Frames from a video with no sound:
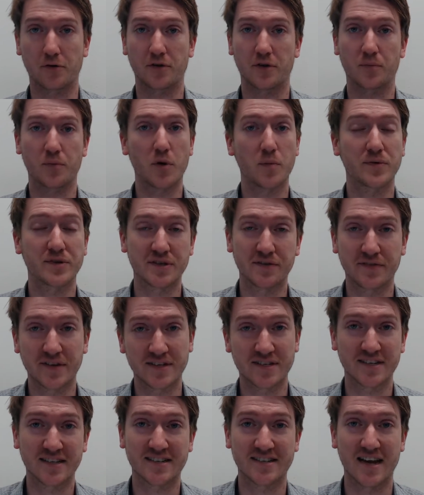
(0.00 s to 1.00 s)
the purpose of
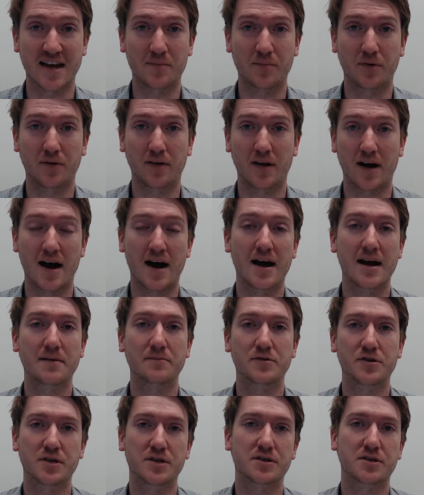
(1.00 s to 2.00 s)
this example, I'm
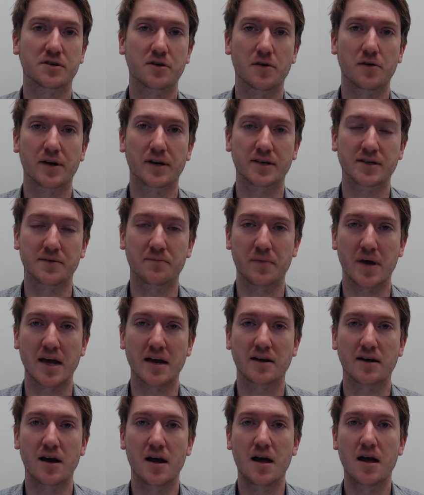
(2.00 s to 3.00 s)
just going to
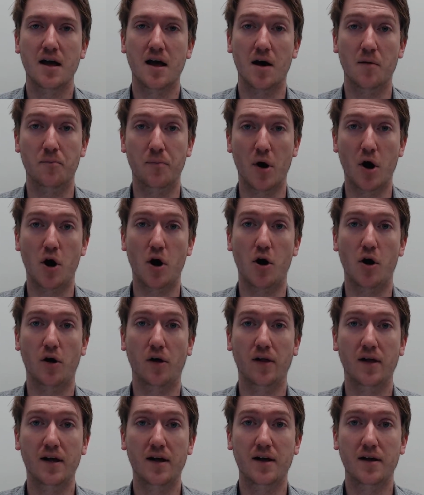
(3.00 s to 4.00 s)
make a
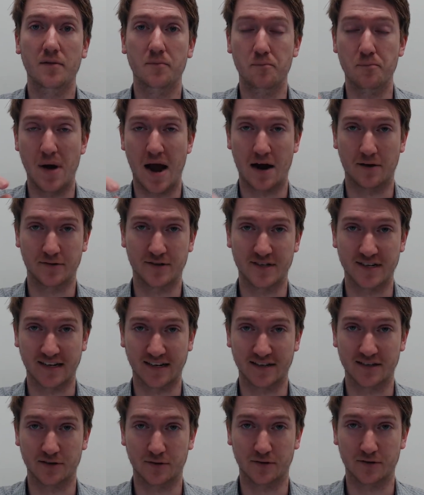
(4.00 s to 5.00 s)
ball bouncing.
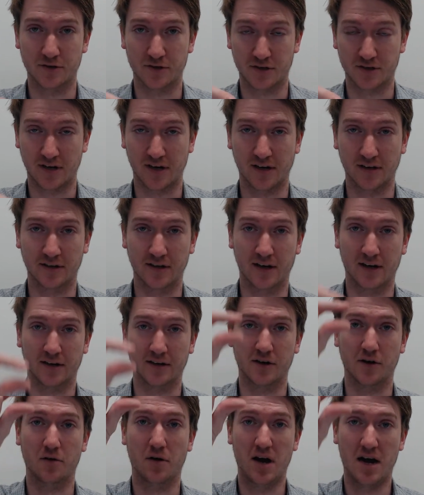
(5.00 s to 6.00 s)
So it's just going to kind of
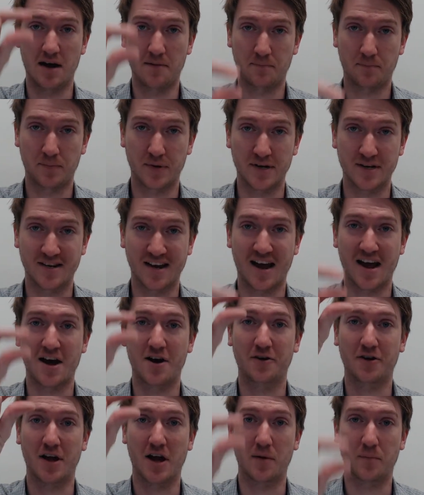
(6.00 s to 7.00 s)
go up and
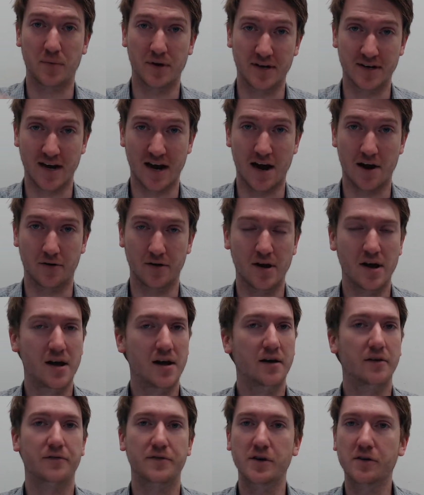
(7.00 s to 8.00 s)
down, up and down.
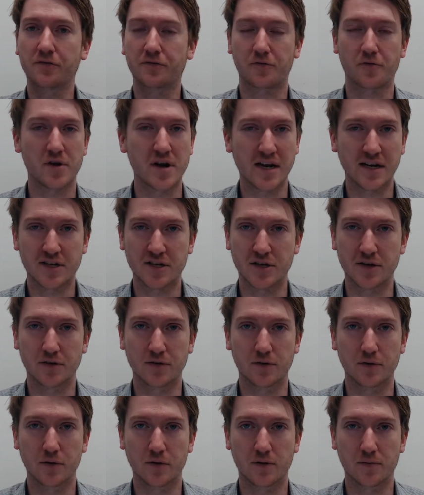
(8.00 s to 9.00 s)
Feel free
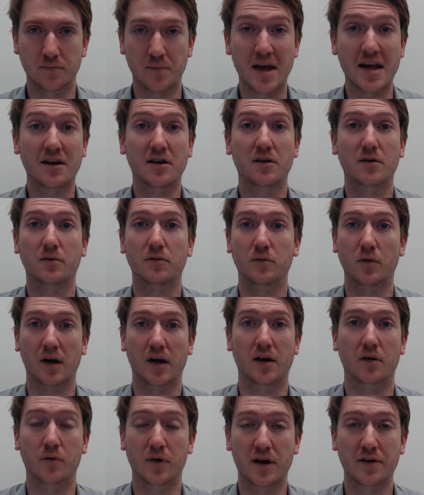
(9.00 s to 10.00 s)
to make
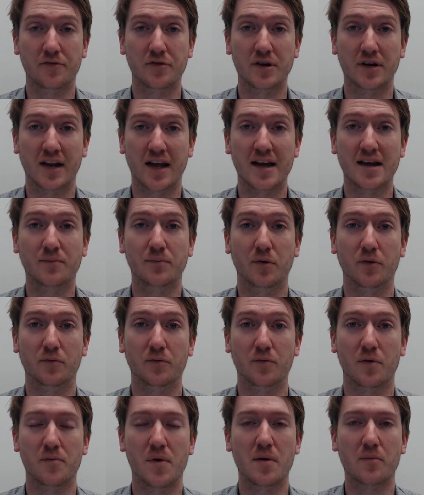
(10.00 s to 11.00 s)
whatever you'd like, but
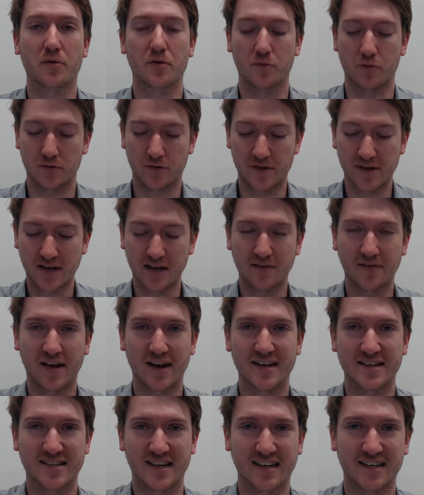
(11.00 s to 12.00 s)
remember, we're thinking about
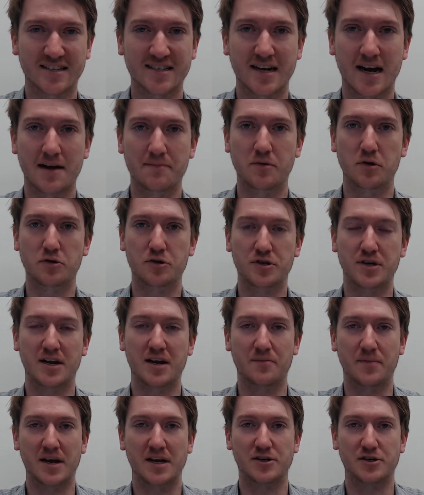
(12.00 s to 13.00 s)
it as like stop motion
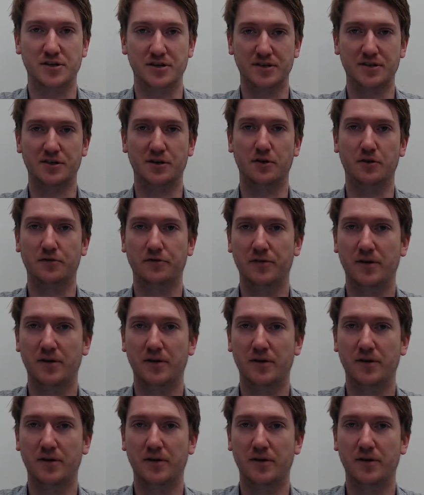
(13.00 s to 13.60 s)
animation. So